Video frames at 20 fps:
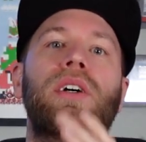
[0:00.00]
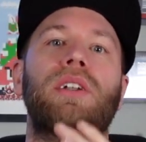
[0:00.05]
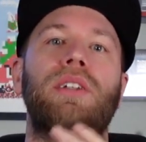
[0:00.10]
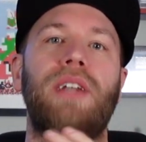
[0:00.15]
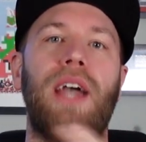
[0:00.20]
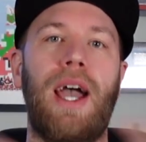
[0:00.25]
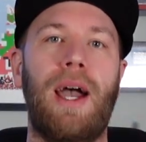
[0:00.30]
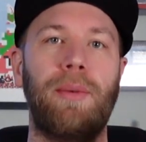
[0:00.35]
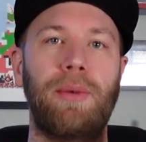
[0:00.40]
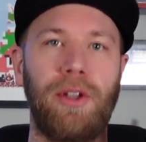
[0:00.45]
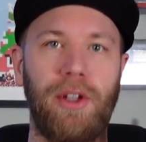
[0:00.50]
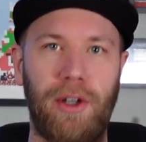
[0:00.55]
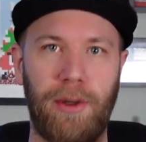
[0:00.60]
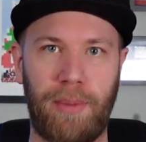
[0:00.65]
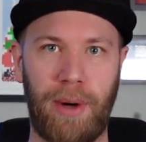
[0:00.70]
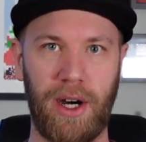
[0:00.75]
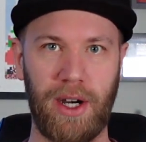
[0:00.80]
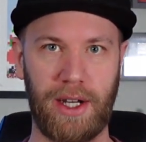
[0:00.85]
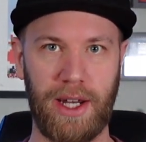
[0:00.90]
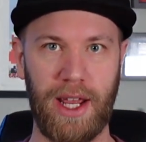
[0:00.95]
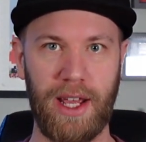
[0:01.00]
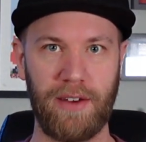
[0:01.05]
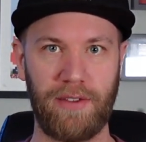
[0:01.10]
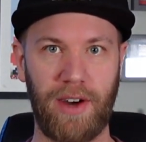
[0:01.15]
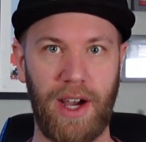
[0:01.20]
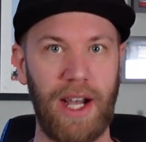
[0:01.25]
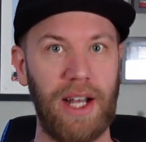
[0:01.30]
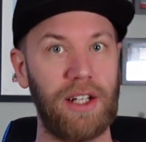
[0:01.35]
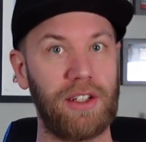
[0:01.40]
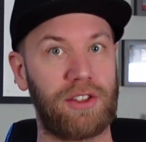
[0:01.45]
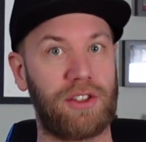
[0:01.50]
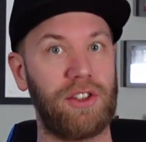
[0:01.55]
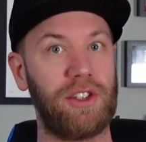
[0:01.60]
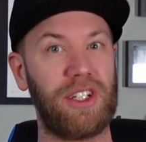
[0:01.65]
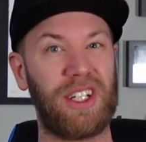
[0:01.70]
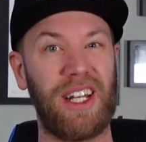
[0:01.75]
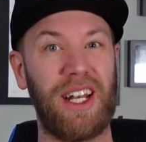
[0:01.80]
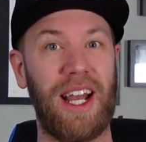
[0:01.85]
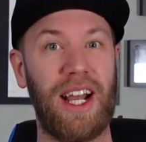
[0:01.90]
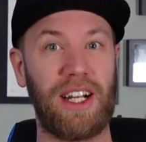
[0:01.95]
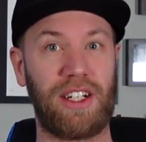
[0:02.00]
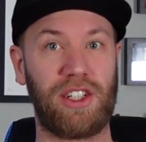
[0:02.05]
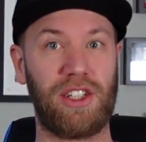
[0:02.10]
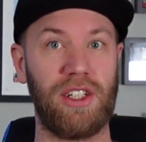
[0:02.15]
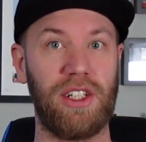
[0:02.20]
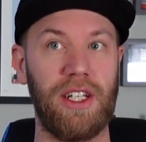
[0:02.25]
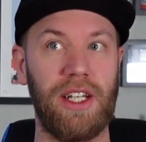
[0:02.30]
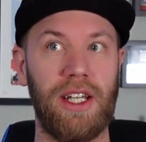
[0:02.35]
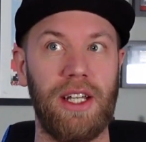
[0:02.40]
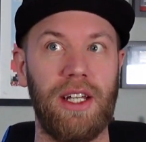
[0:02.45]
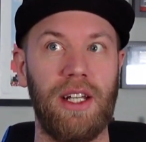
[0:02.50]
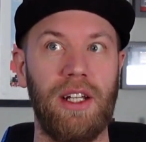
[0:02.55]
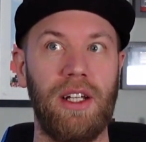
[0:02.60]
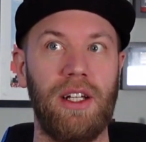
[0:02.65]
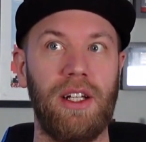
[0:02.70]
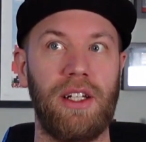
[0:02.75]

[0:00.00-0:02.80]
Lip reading: tabular Parquet files so you can actually